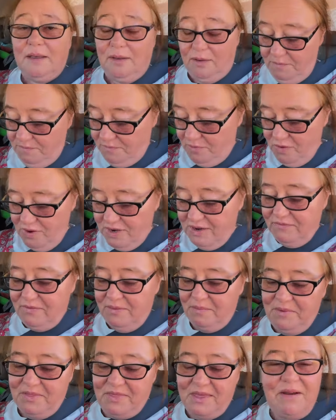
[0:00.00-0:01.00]
Good morning
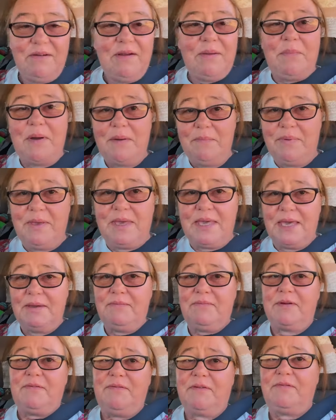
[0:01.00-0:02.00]
from a very bumpy
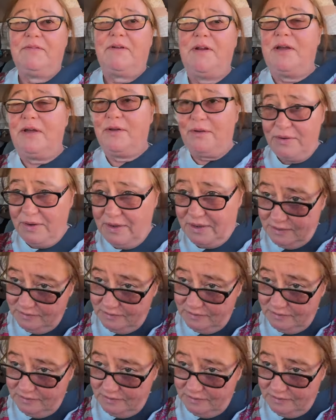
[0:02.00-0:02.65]
Gibb River Road.